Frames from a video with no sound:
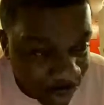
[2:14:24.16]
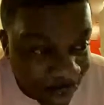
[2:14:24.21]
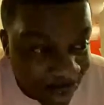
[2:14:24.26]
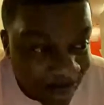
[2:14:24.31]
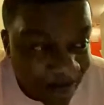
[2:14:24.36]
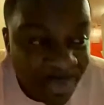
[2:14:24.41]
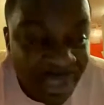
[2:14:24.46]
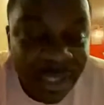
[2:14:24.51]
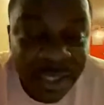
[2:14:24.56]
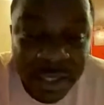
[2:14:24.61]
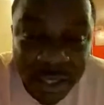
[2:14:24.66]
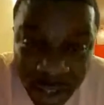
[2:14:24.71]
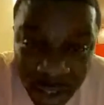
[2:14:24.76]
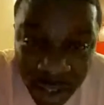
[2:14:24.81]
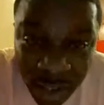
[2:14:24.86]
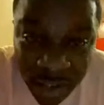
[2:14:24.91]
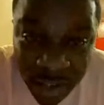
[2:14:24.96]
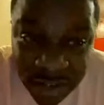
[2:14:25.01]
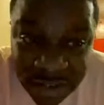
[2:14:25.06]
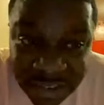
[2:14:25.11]

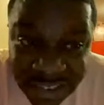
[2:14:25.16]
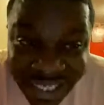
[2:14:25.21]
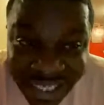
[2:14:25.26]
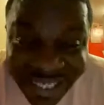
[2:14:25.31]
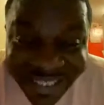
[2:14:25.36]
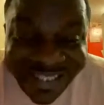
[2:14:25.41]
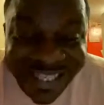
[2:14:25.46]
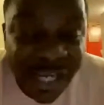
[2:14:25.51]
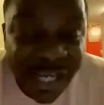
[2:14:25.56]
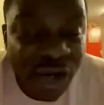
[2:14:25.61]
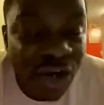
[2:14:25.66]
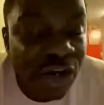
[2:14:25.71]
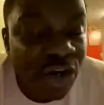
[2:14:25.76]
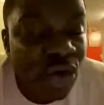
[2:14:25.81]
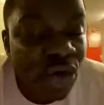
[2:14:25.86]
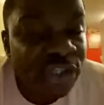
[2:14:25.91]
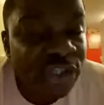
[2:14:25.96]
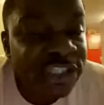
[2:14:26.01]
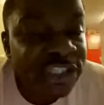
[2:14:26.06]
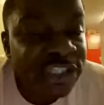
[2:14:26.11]
because they're going
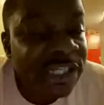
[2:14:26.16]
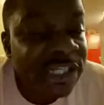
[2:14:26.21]
to get